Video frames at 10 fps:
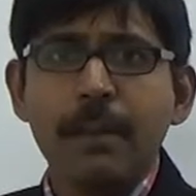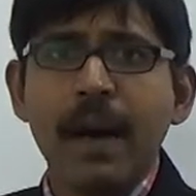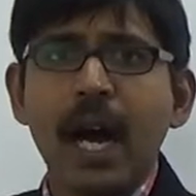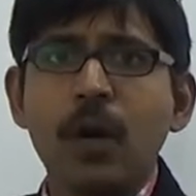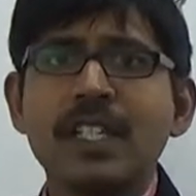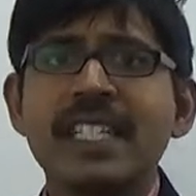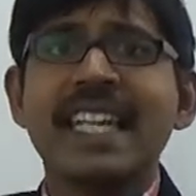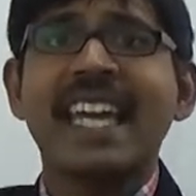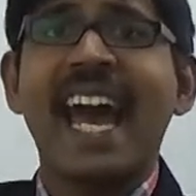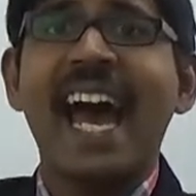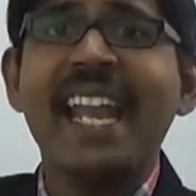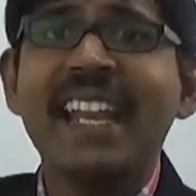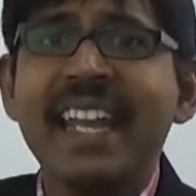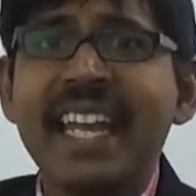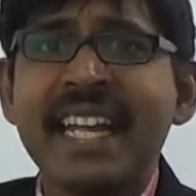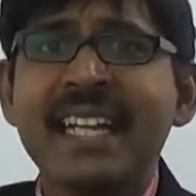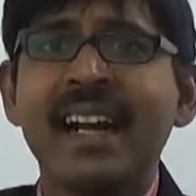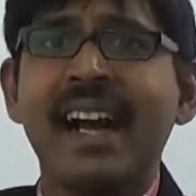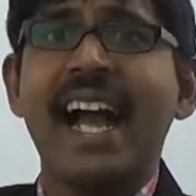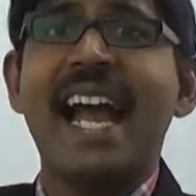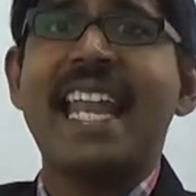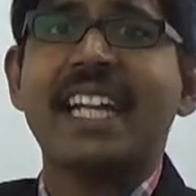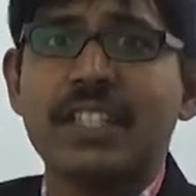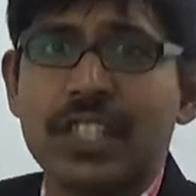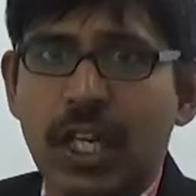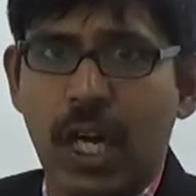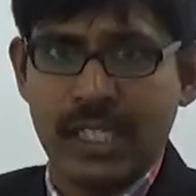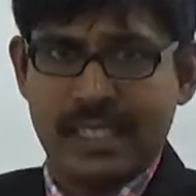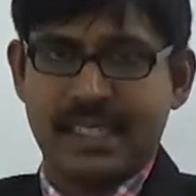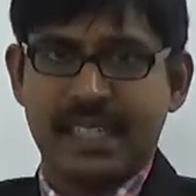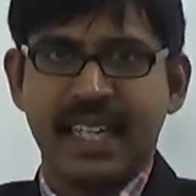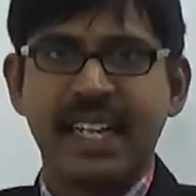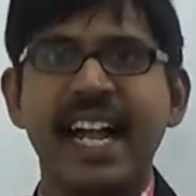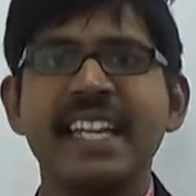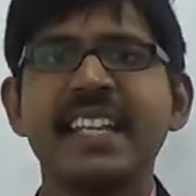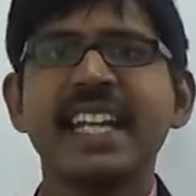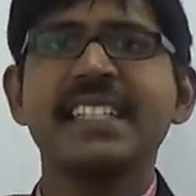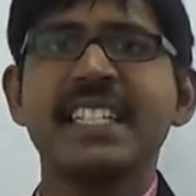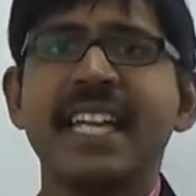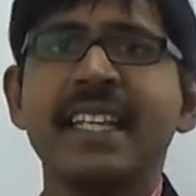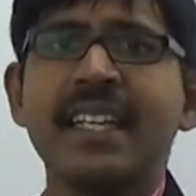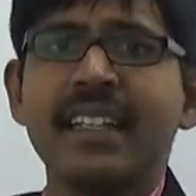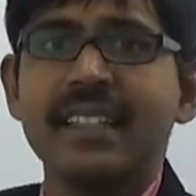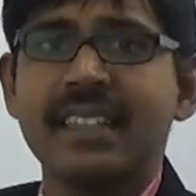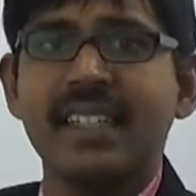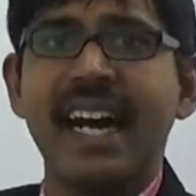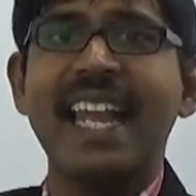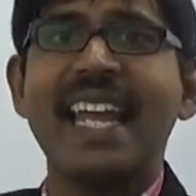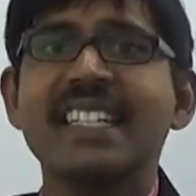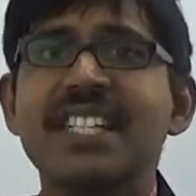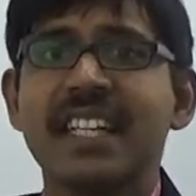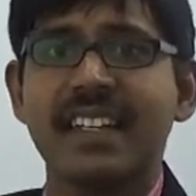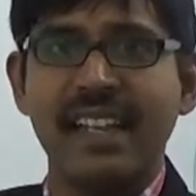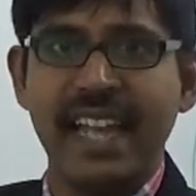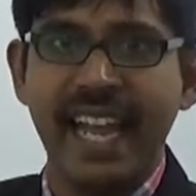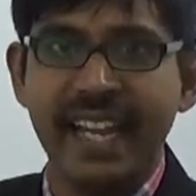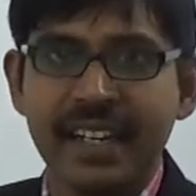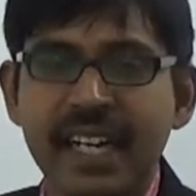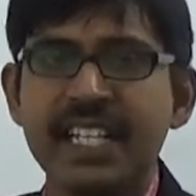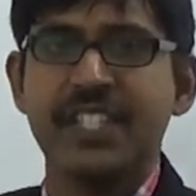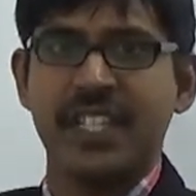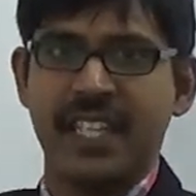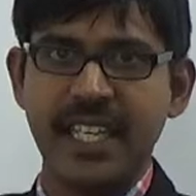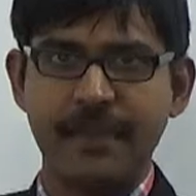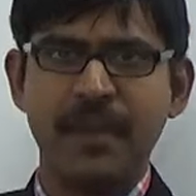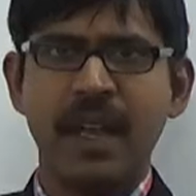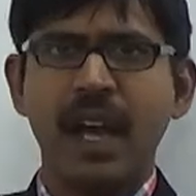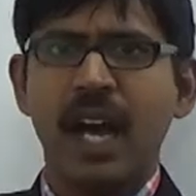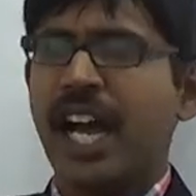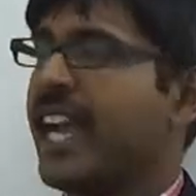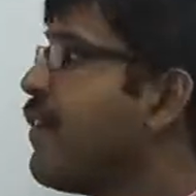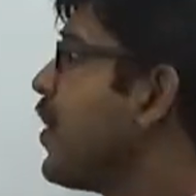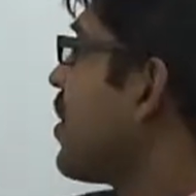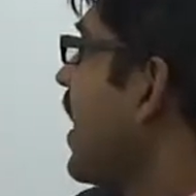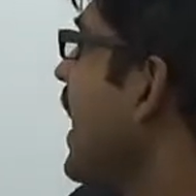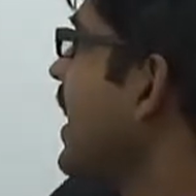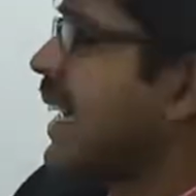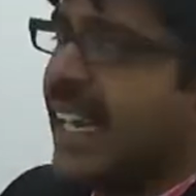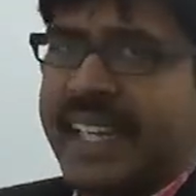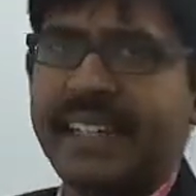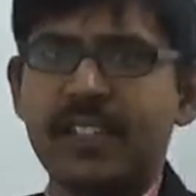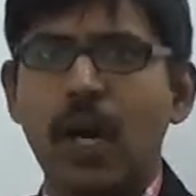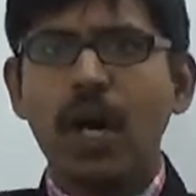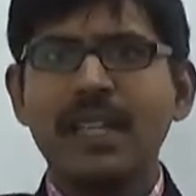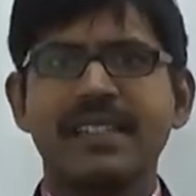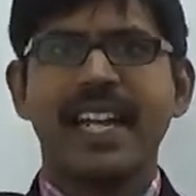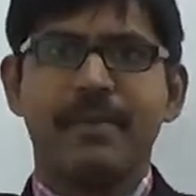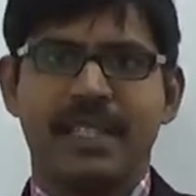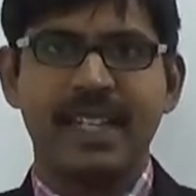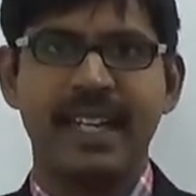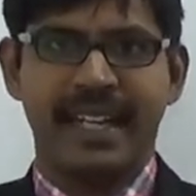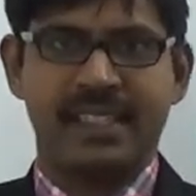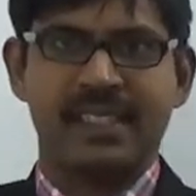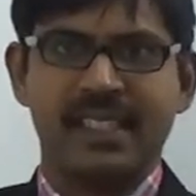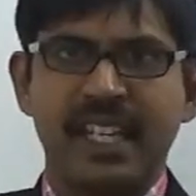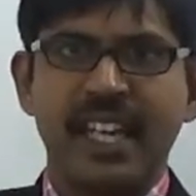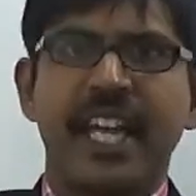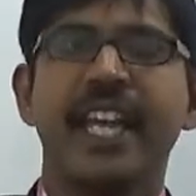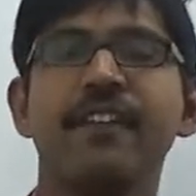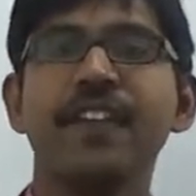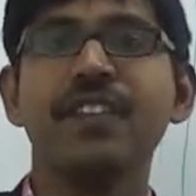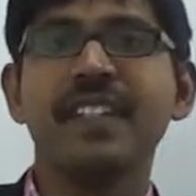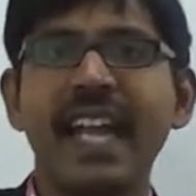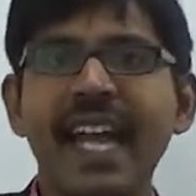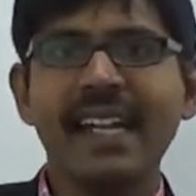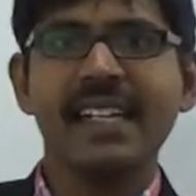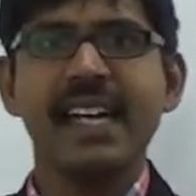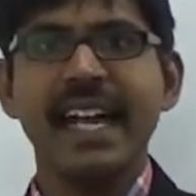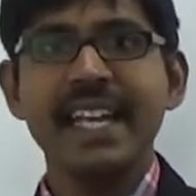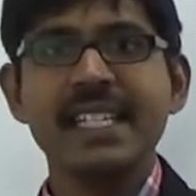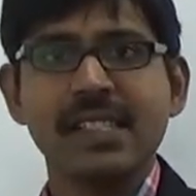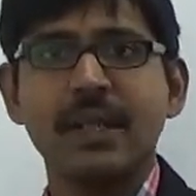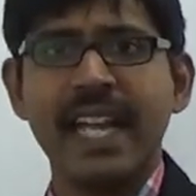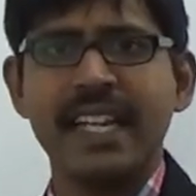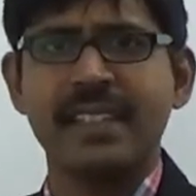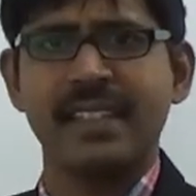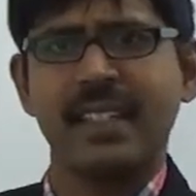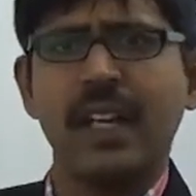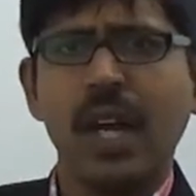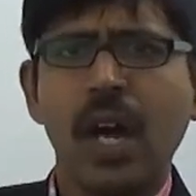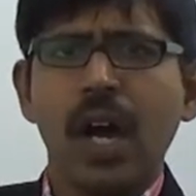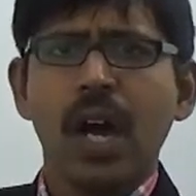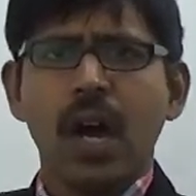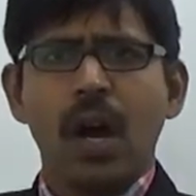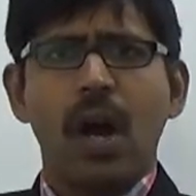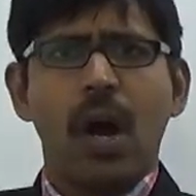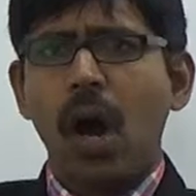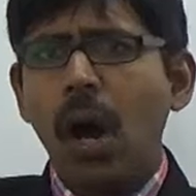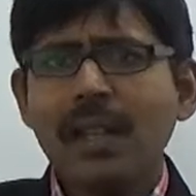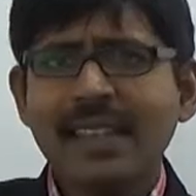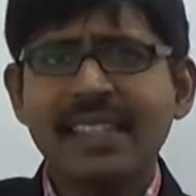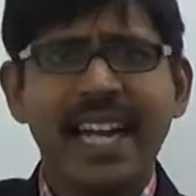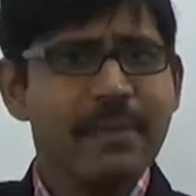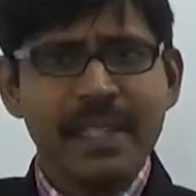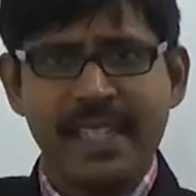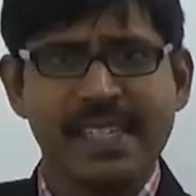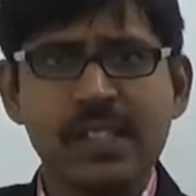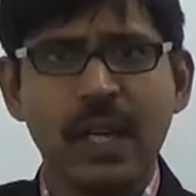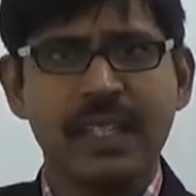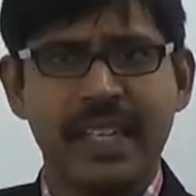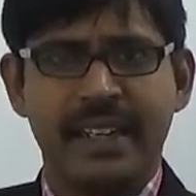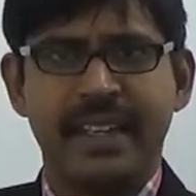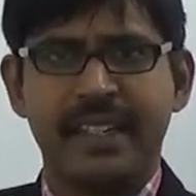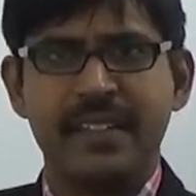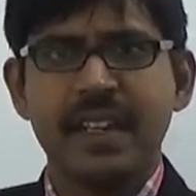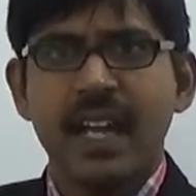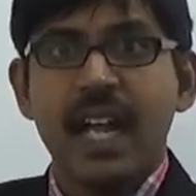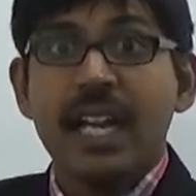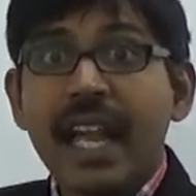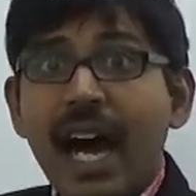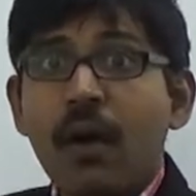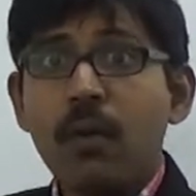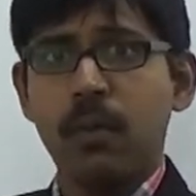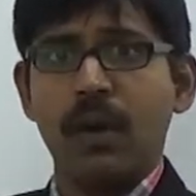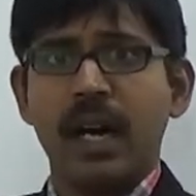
about carrying electrons, conducting the electrical energy, if you take a conductor, all the time it conducts. If you take an insulator, all the time it does not conduct. Now,